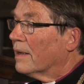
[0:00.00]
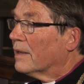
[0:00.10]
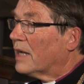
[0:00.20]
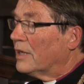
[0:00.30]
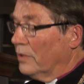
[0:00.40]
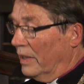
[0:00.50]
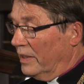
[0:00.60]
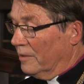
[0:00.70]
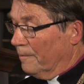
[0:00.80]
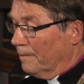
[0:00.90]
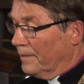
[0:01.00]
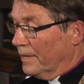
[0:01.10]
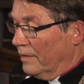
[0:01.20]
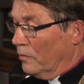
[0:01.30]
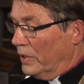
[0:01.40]
Gradually,
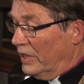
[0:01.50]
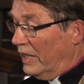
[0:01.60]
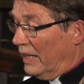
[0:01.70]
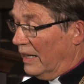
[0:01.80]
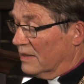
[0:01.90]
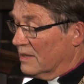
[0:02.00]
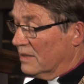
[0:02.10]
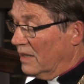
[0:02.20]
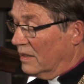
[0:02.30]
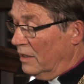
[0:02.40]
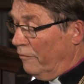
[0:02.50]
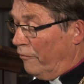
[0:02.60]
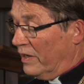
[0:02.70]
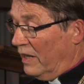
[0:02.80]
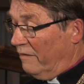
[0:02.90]
we realize that if
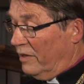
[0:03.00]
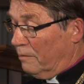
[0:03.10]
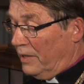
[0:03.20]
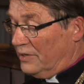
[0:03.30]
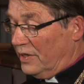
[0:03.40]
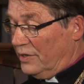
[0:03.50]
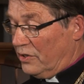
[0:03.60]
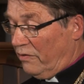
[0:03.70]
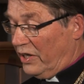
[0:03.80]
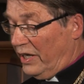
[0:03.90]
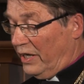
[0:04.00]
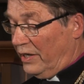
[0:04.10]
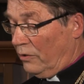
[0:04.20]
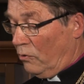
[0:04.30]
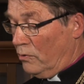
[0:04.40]
a relevant message of care
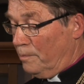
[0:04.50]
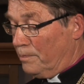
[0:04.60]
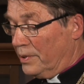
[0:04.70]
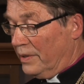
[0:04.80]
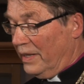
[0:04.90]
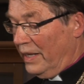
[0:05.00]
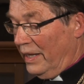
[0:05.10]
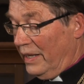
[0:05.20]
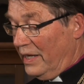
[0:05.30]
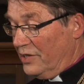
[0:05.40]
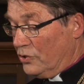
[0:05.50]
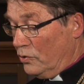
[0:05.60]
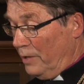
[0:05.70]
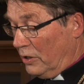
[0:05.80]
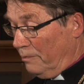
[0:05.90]
and hope is to
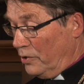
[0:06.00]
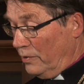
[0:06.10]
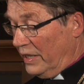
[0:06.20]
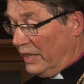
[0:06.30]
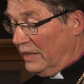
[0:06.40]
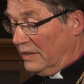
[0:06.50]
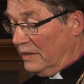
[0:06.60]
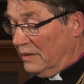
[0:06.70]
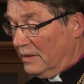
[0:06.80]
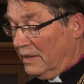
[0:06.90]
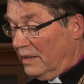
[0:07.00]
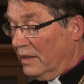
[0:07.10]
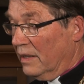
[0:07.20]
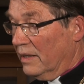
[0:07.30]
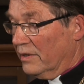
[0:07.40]
be communicated,
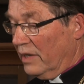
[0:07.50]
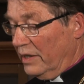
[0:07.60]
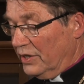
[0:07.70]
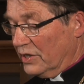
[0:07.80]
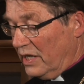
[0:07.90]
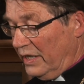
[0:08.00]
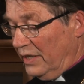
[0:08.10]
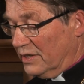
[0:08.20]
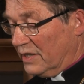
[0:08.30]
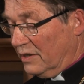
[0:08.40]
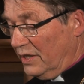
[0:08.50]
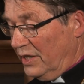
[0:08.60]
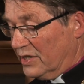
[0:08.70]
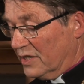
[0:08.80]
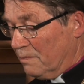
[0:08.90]
religious leaders and
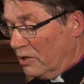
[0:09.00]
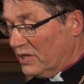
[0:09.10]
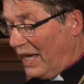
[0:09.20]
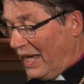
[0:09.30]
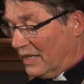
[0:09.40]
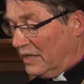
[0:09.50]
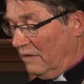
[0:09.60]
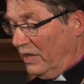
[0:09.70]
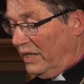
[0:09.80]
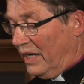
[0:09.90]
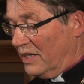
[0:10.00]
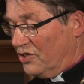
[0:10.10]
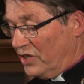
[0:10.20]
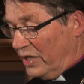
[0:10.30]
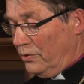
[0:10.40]
teachers must actively and
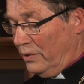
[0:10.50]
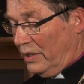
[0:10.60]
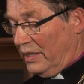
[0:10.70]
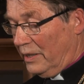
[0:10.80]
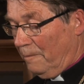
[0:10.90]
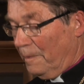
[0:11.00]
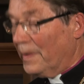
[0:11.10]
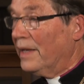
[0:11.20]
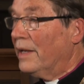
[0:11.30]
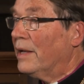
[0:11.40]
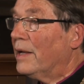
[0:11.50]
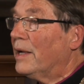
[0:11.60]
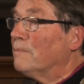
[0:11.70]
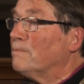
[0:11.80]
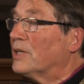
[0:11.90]
genuinely
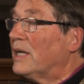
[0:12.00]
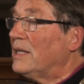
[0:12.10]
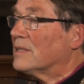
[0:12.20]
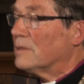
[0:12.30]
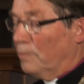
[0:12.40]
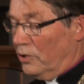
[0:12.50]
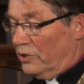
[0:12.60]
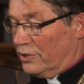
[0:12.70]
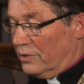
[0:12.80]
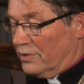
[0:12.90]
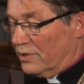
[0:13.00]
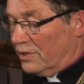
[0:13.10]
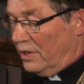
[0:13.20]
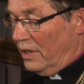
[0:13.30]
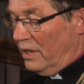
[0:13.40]
embrace persons
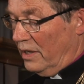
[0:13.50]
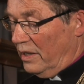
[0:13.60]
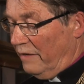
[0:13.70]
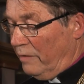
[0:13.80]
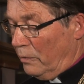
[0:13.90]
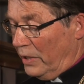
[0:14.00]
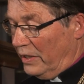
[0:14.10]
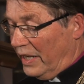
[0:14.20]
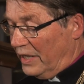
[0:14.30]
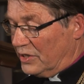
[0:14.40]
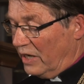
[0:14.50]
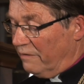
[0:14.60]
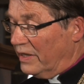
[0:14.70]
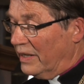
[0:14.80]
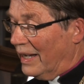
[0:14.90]
living with
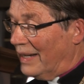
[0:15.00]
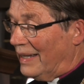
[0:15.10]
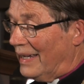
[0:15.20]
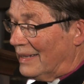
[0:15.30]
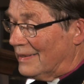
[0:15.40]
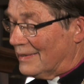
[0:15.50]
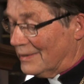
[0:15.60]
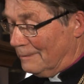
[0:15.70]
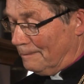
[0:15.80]
HIV and AIDS,